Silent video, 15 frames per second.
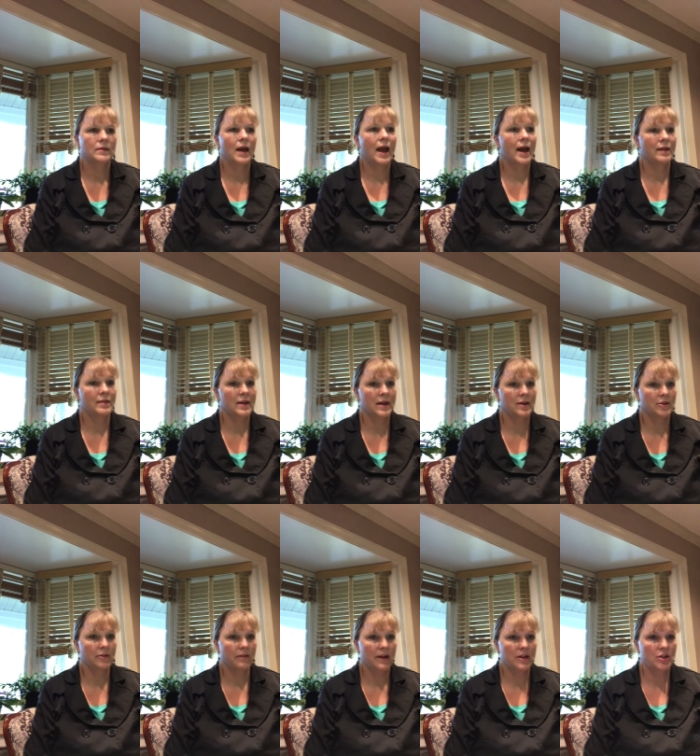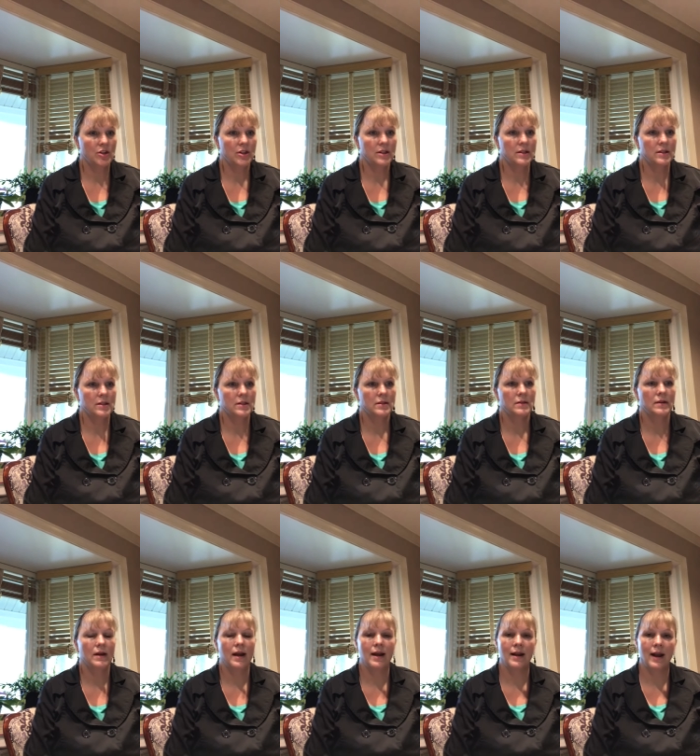and the interventions
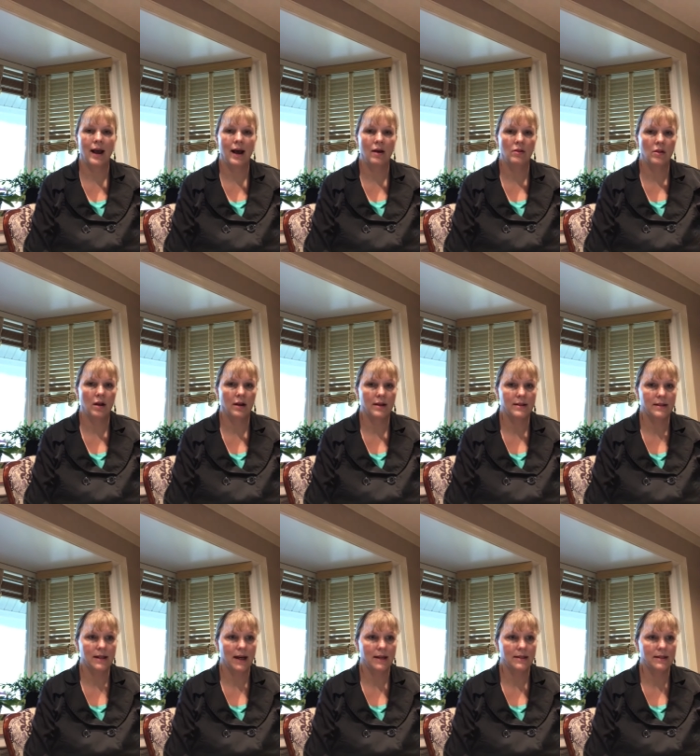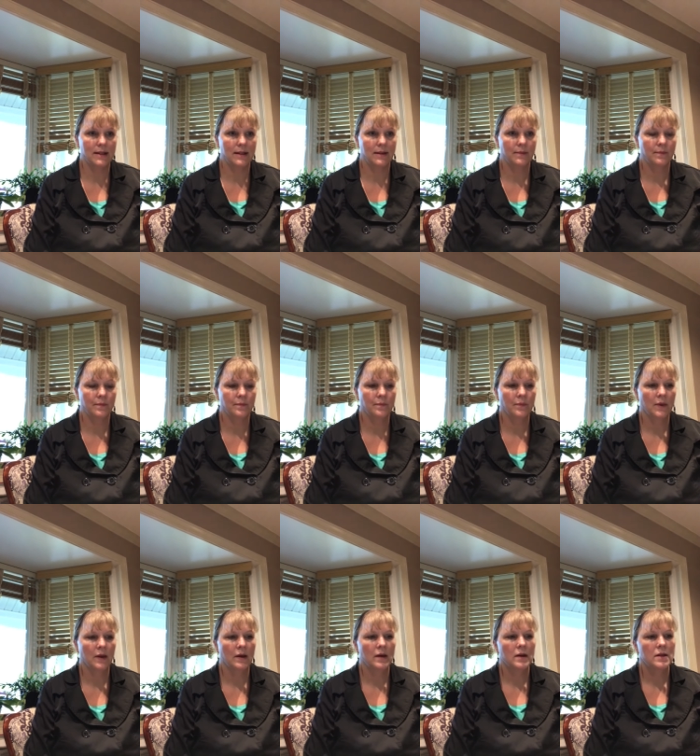and how long it's lasted.
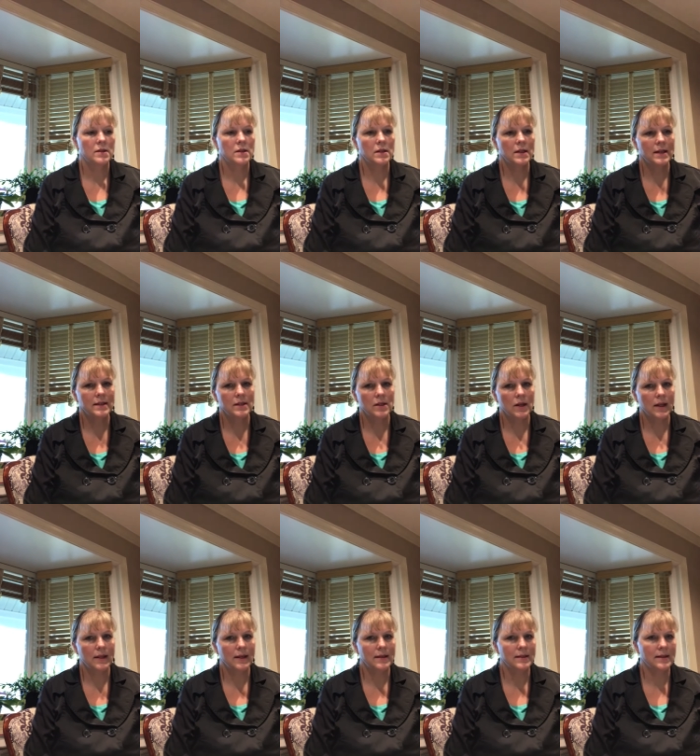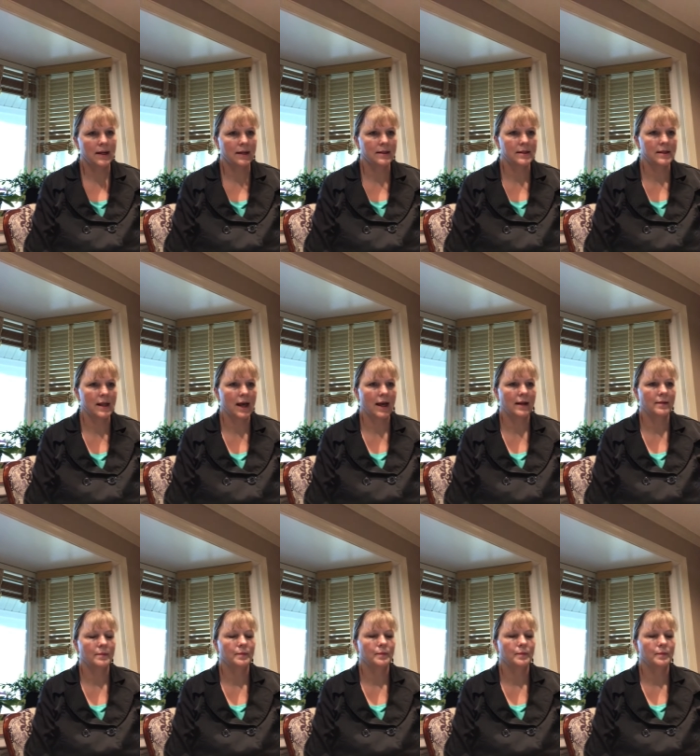So let's look at this next slide.